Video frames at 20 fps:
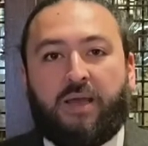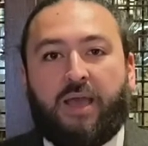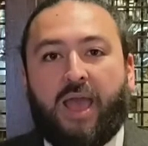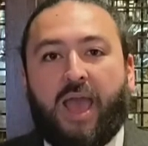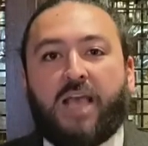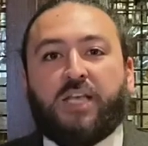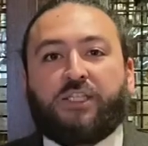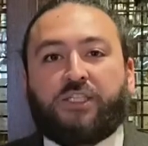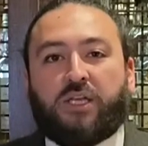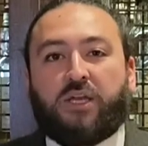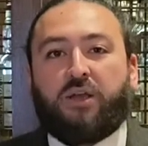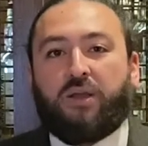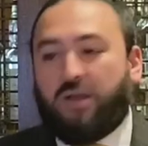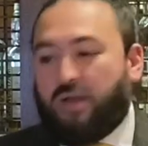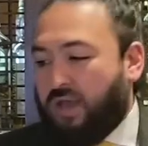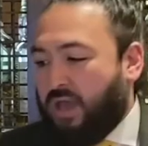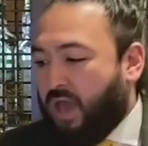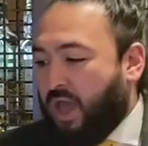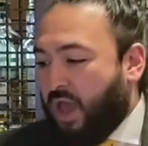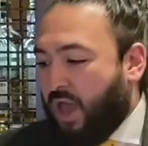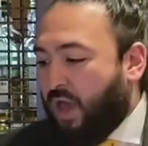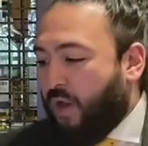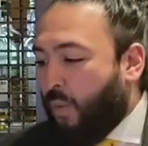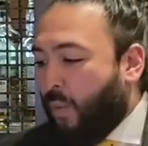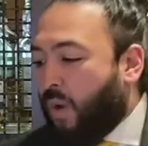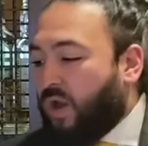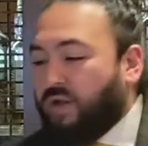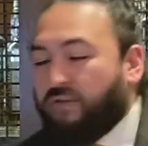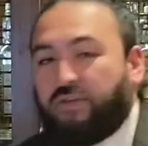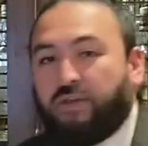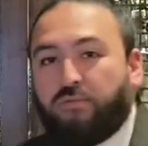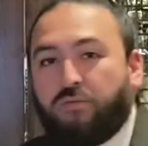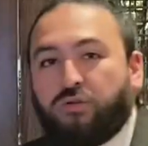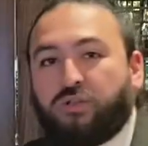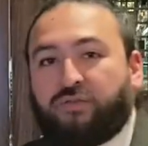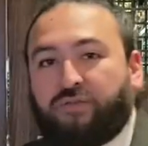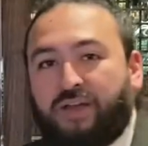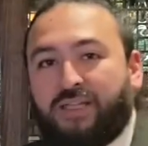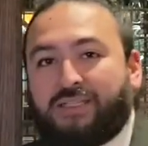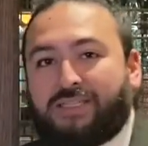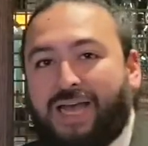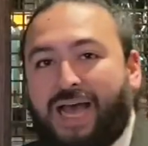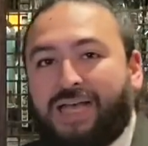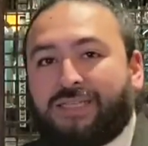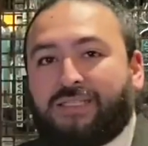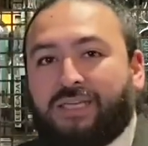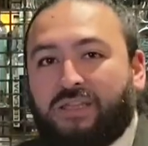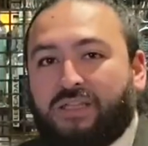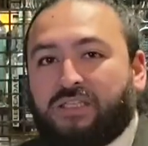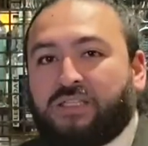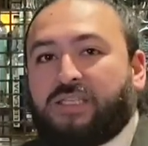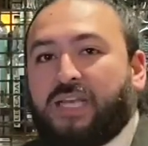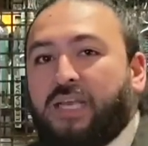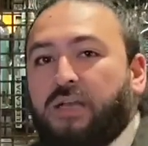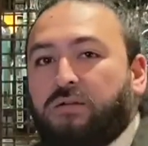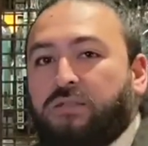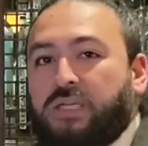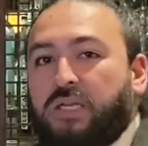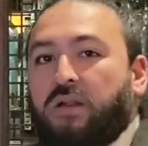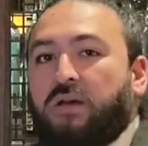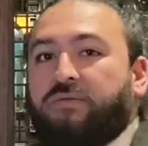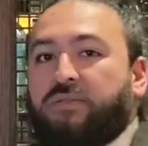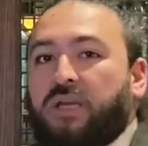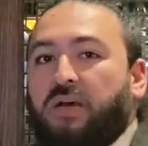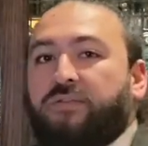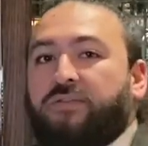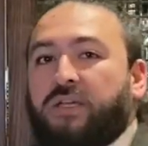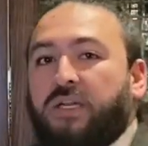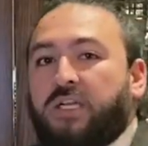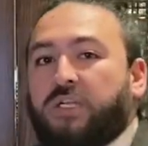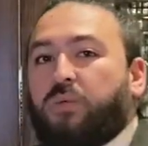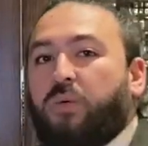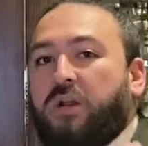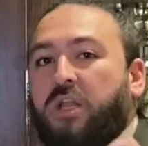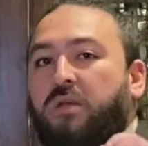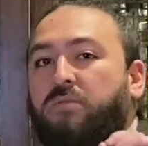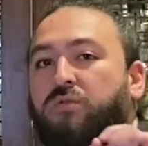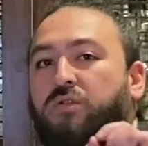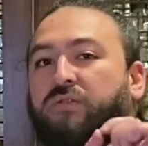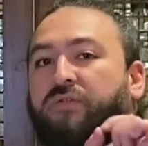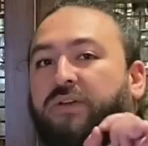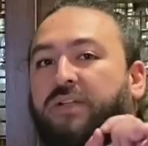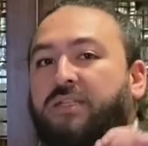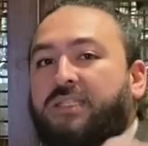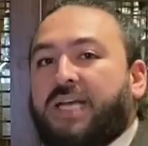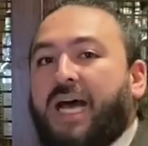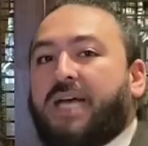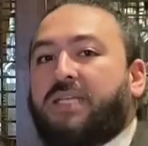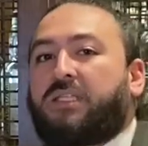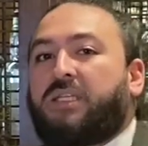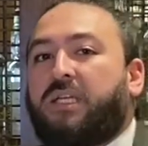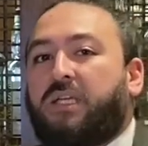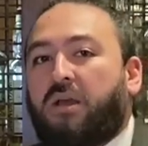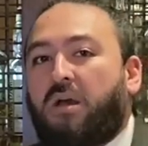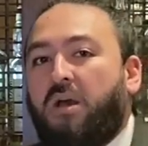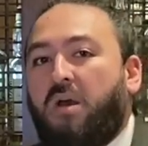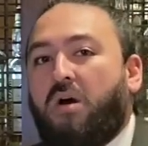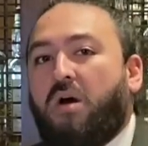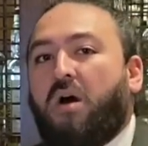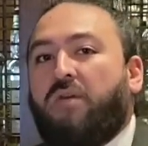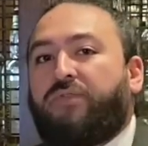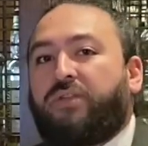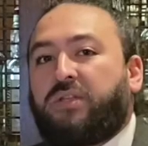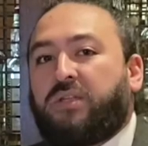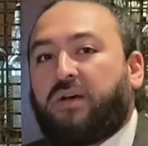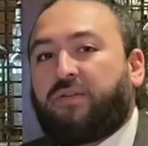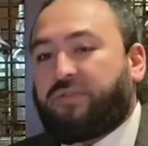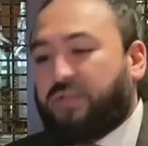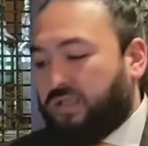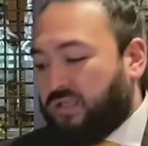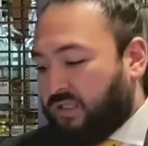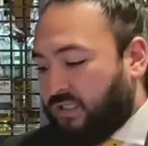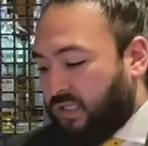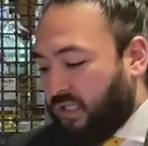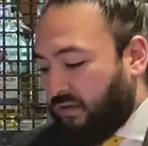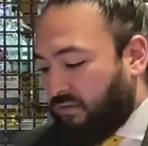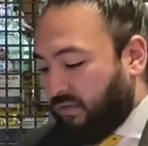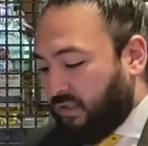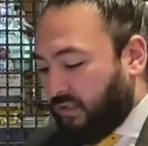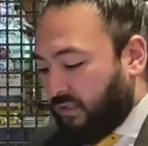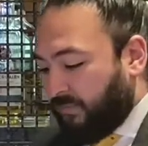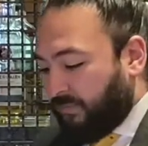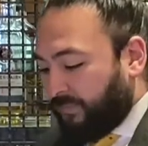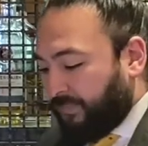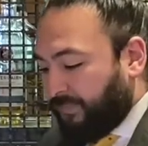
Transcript: is one of the most fantastic. The Singleton of Dufftown is one of the most fantastic of the Dufftown distilleries.